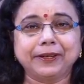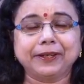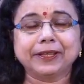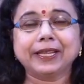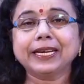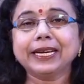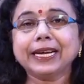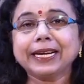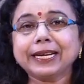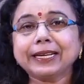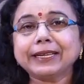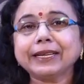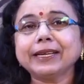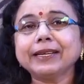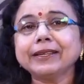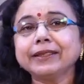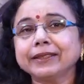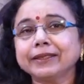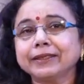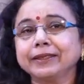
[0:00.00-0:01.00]
The elder
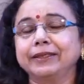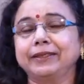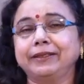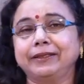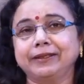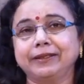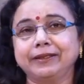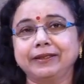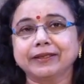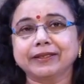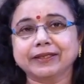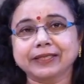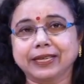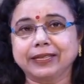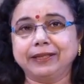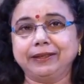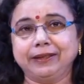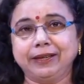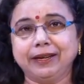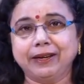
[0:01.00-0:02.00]

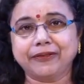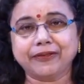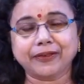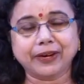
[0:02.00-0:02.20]
son of